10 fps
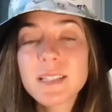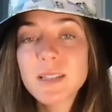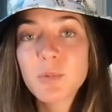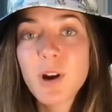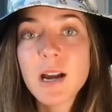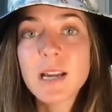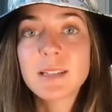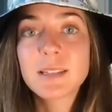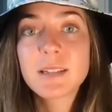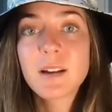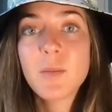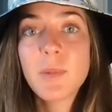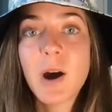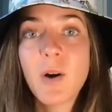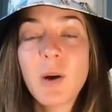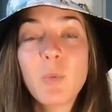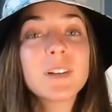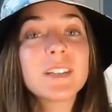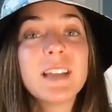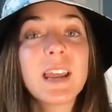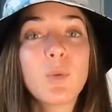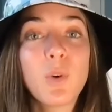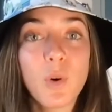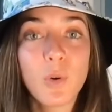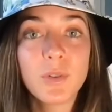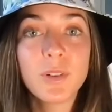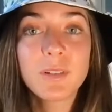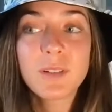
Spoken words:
surprised about what today will hold,